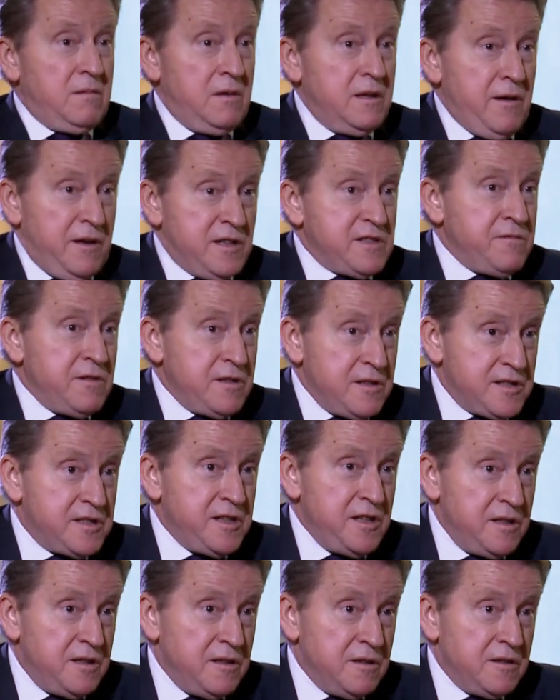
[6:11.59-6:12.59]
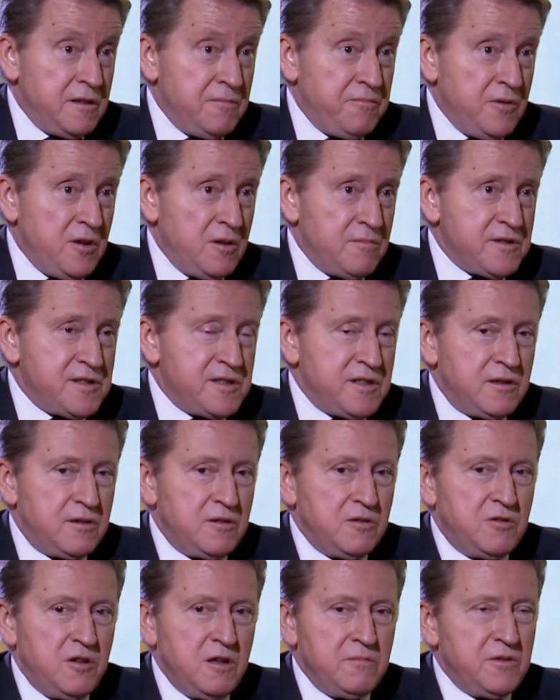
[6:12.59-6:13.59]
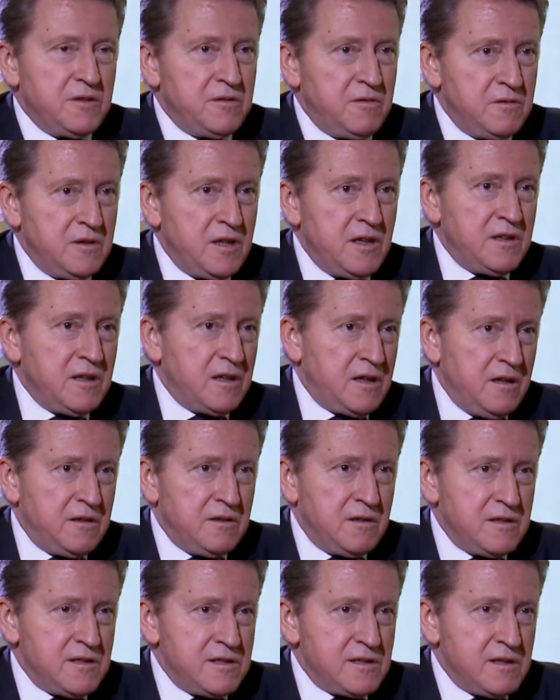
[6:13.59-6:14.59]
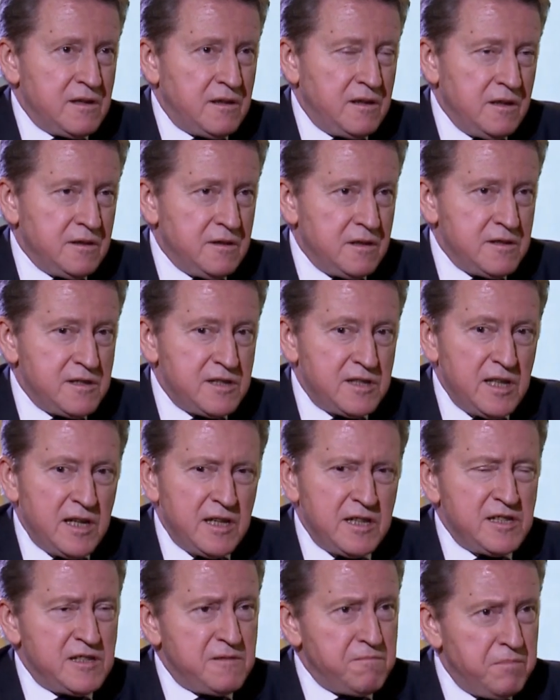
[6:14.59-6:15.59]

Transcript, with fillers: uh, as well as Indian diplomacy, to comment on other countries' countries' ties.